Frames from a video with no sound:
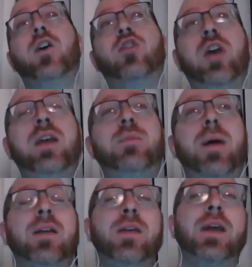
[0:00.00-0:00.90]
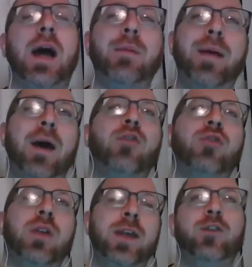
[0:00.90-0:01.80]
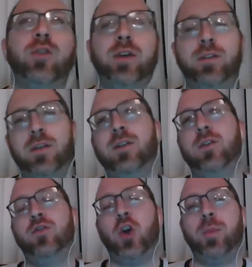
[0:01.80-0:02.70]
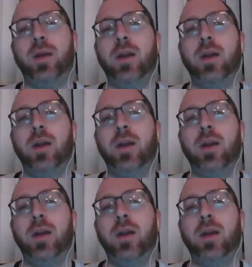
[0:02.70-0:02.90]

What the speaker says: Chase better than compound interest. Sherman.